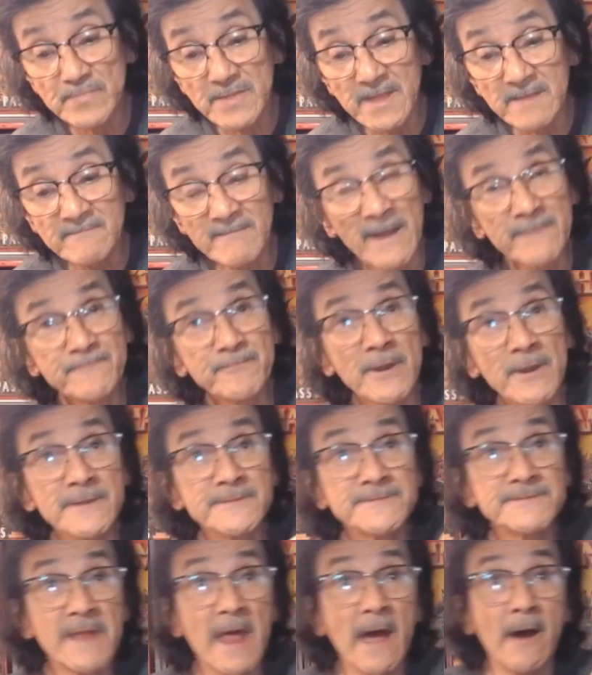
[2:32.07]
My
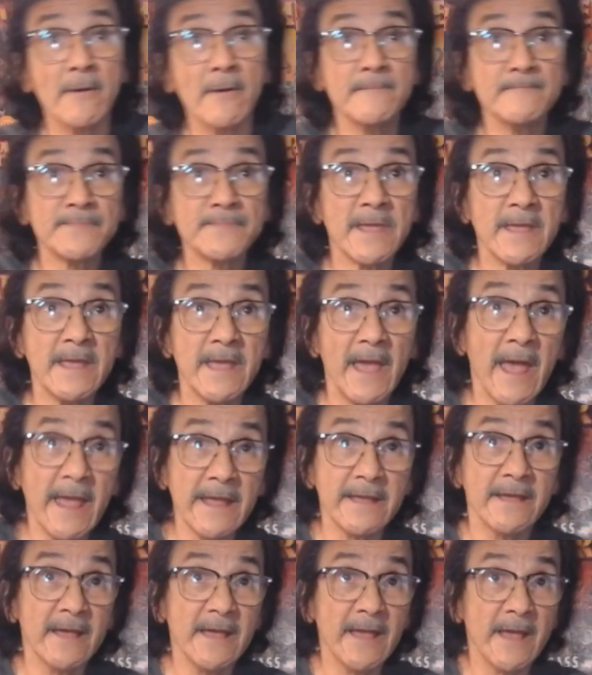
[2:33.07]
friends, now,
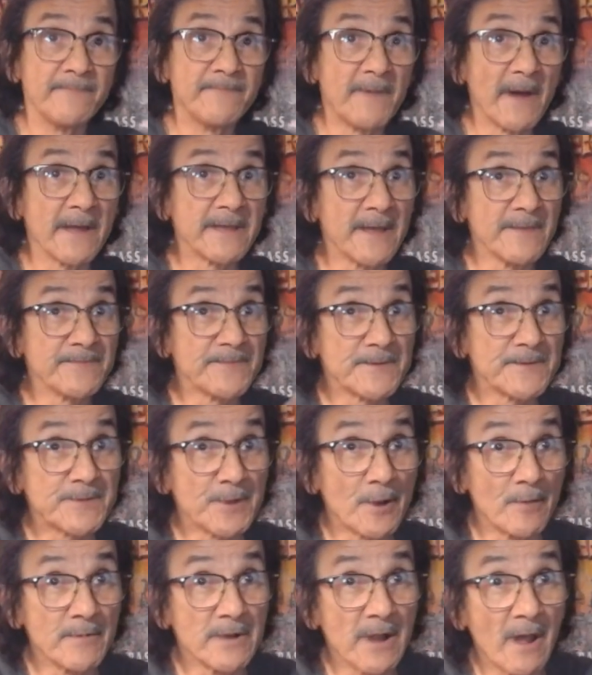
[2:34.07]
hey, if I get the
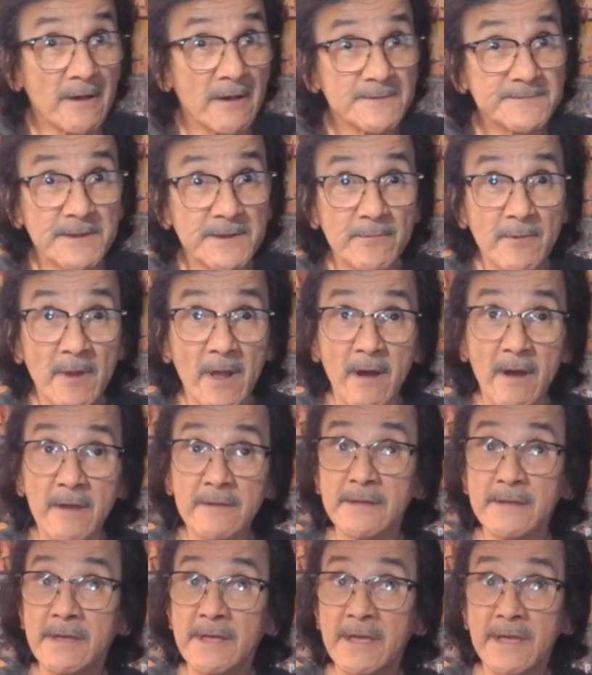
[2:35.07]
terminology
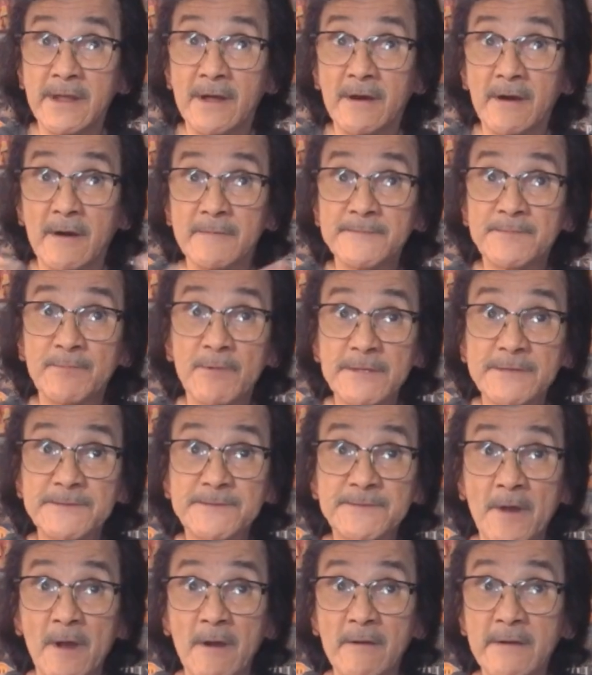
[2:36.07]
wrong, I'm really
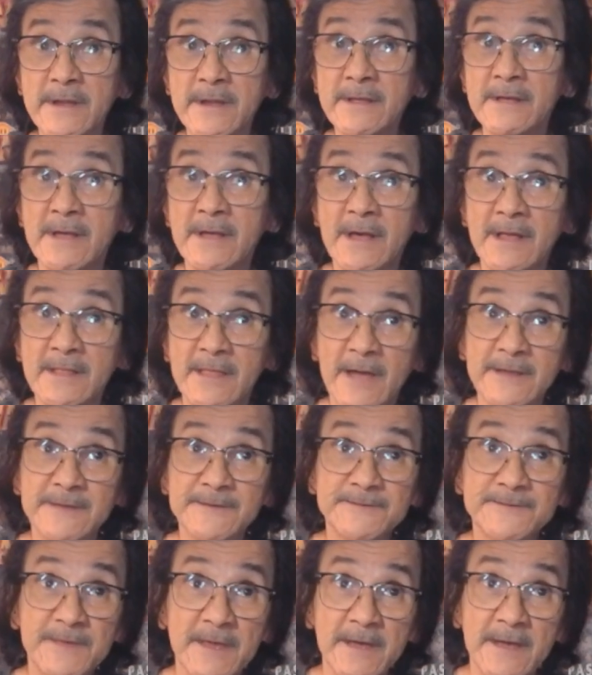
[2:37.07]
sorry. Like I
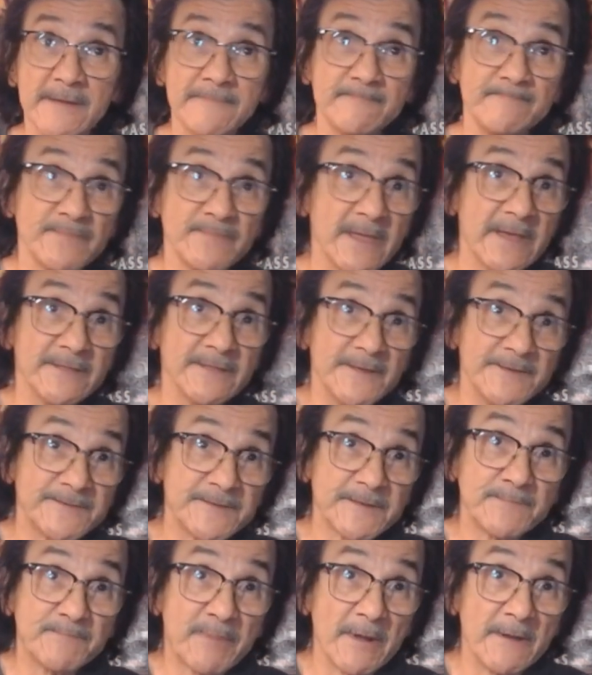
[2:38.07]
said, this
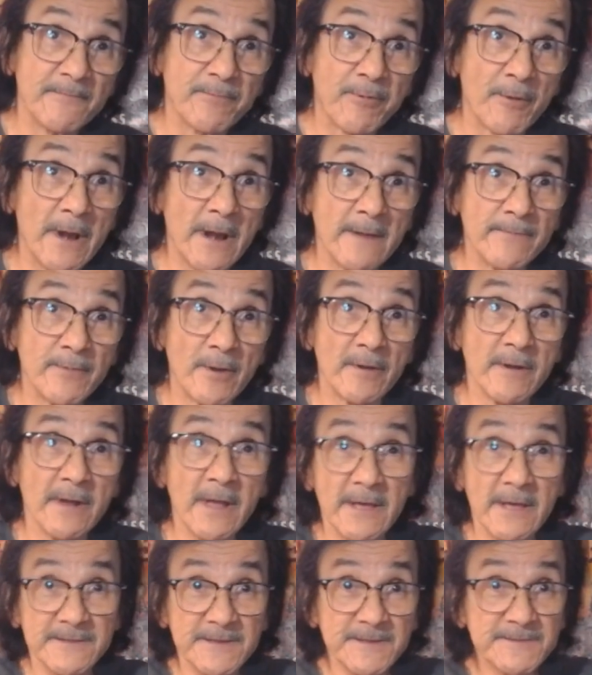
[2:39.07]
has been forever.
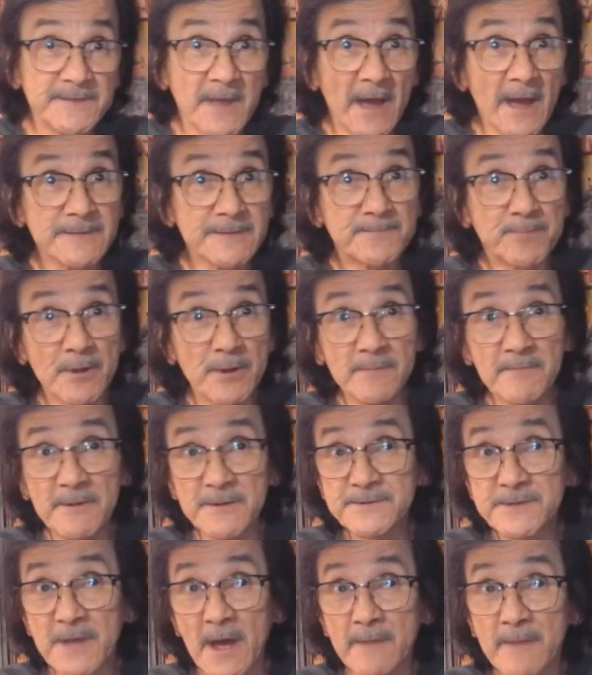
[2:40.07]
These guys pretty
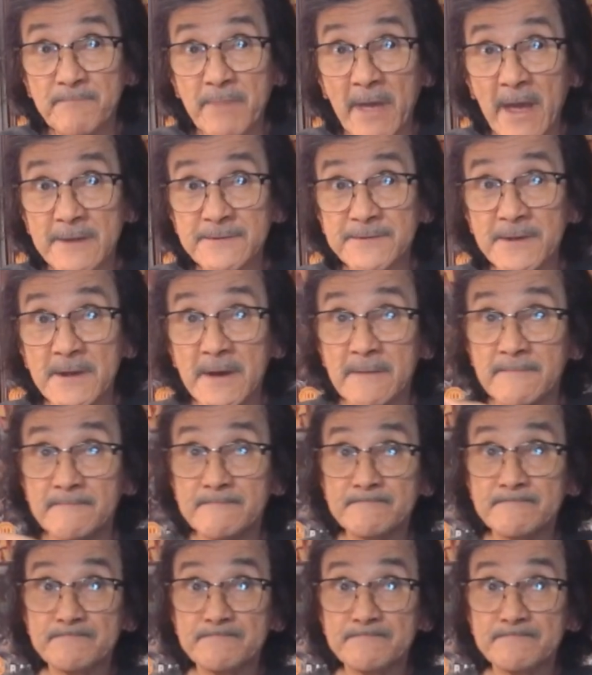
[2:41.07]
much got packed up